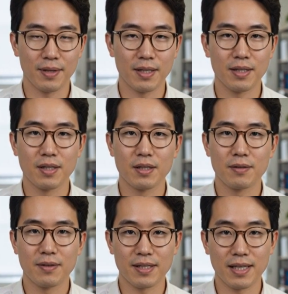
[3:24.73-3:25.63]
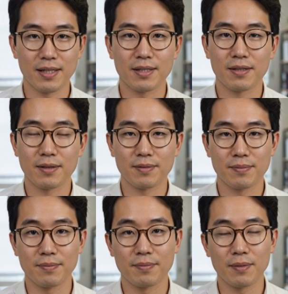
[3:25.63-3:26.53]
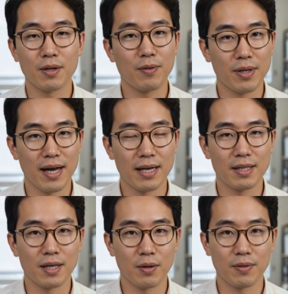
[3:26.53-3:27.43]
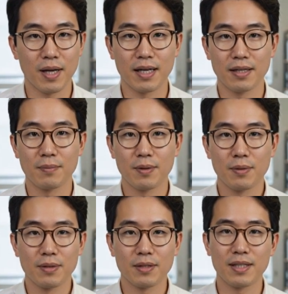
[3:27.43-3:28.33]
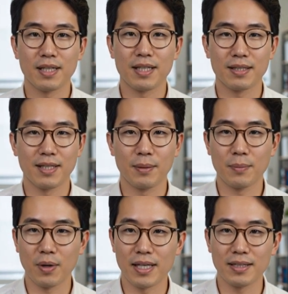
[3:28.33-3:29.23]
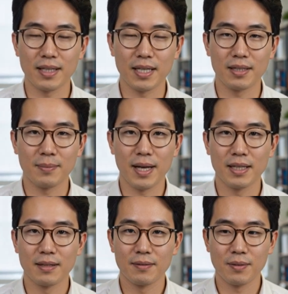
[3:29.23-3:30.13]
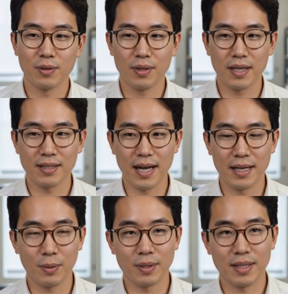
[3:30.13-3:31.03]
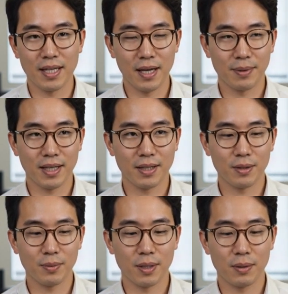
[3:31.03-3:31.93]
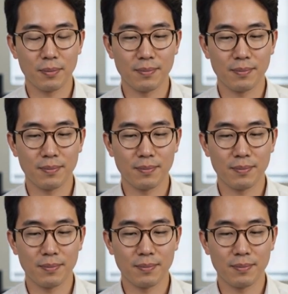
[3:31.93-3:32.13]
It's just physics. A volcanically overactive moon sitting inside a planet-sized magnet, doing exactly what that combination would do.